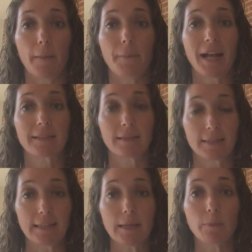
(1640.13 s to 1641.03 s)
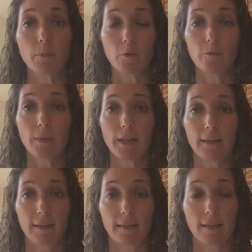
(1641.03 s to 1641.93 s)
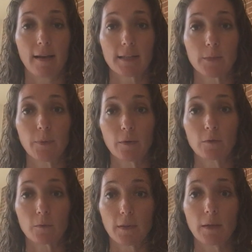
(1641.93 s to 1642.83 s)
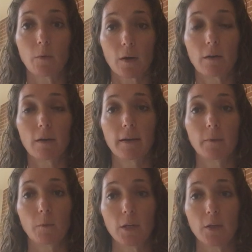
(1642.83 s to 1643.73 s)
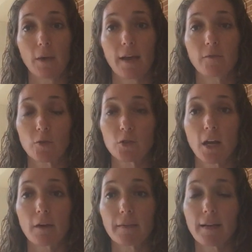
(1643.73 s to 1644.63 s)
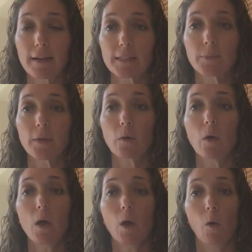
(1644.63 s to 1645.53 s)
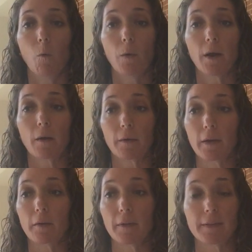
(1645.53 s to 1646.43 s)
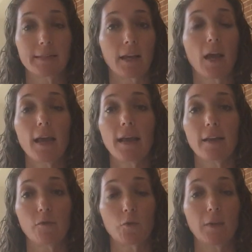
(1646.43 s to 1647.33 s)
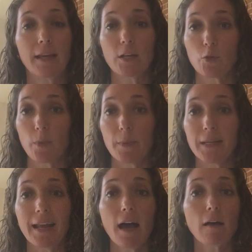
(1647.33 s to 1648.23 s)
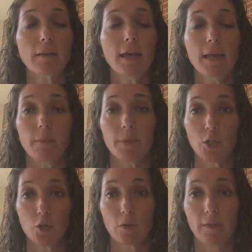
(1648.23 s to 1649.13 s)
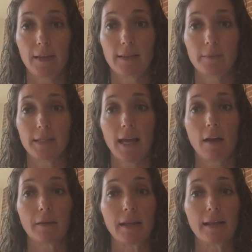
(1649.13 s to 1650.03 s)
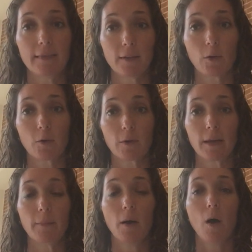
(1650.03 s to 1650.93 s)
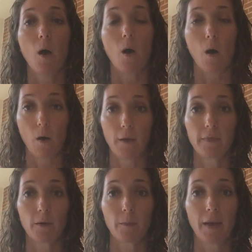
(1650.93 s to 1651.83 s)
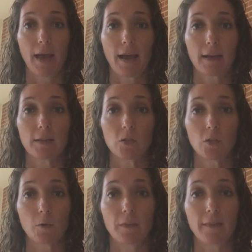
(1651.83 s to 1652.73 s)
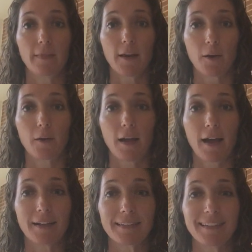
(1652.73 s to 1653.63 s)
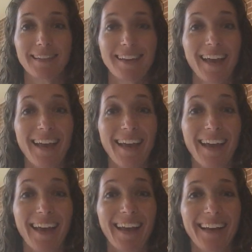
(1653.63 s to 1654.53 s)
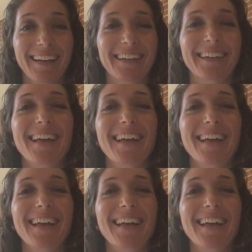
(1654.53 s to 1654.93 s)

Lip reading: back to sleep movement that the hospitals really work on when you have your child in the hospital, where, they say, hey, if you're laying your baby down, be sure to lay them down in their crib on their back so that they're not, hey,